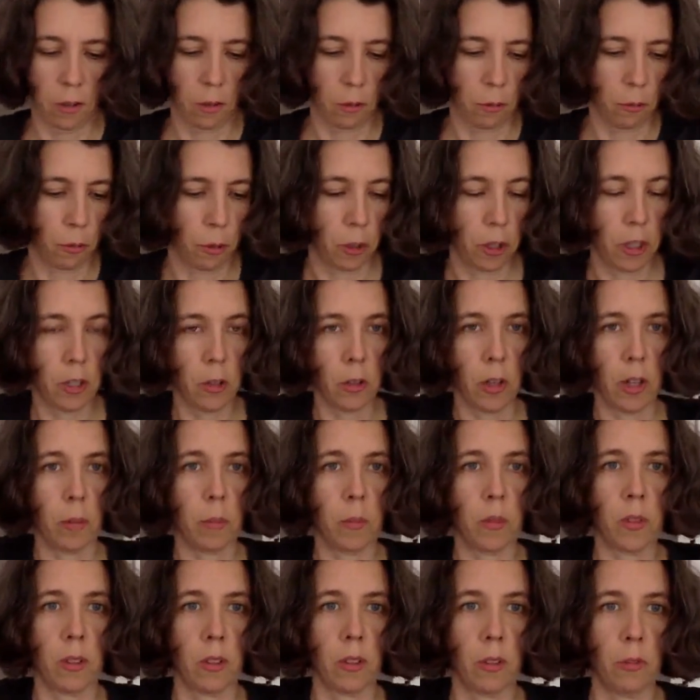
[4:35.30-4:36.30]
40
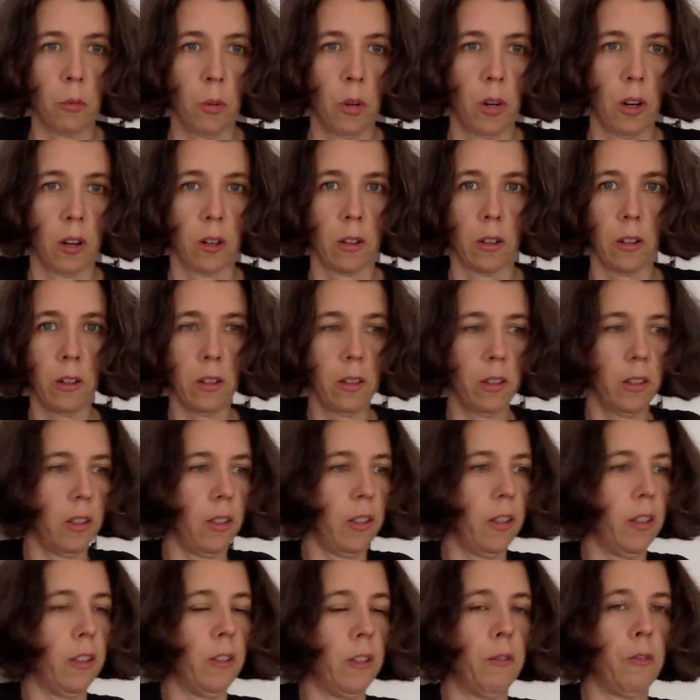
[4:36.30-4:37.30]
grams of water
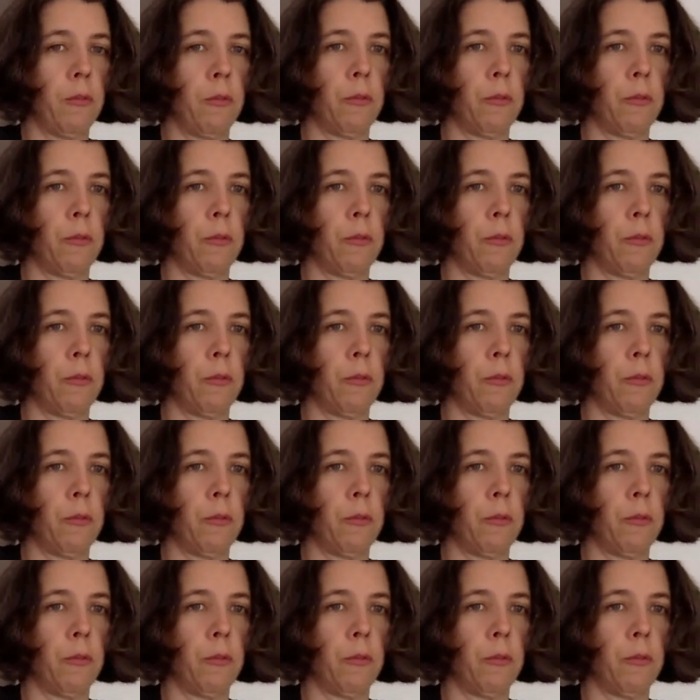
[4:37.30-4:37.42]
and